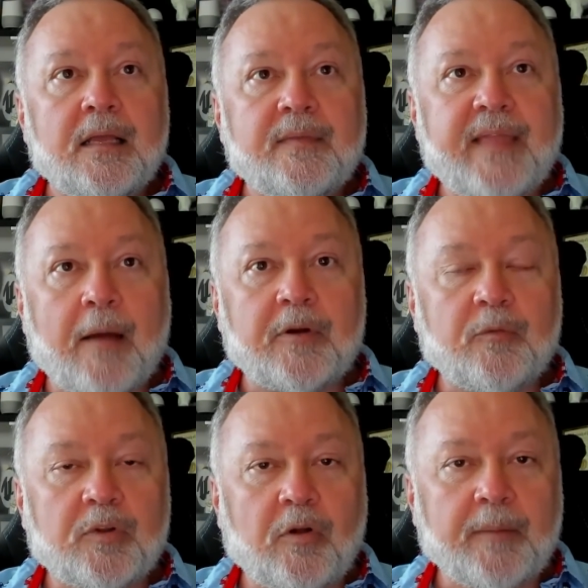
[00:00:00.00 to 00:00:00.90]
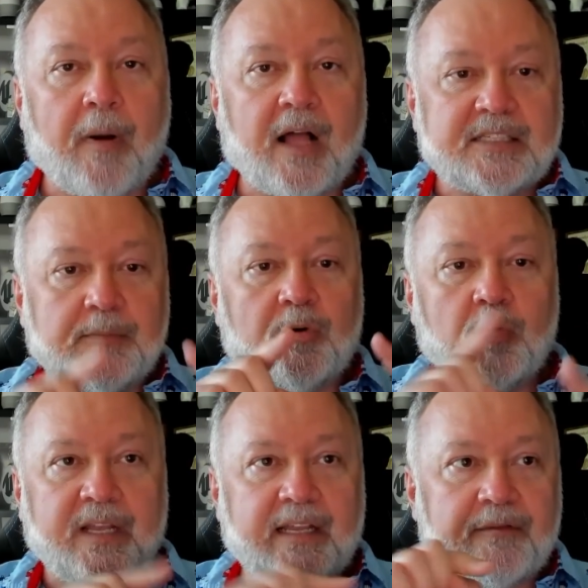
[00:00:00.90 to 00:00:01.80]
That was only possible
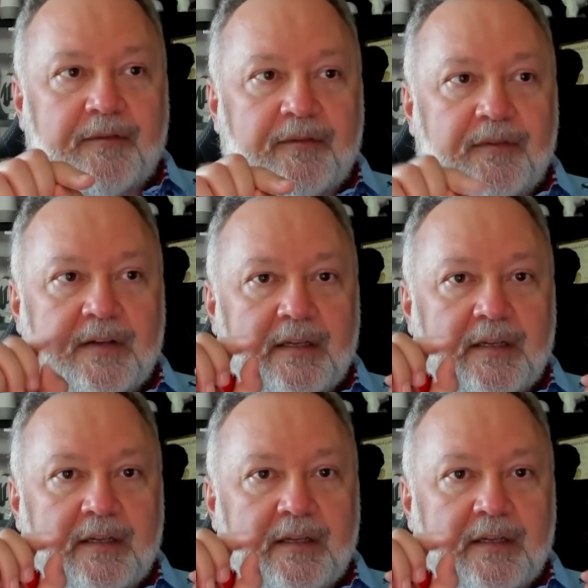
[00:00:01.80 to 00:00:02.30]
if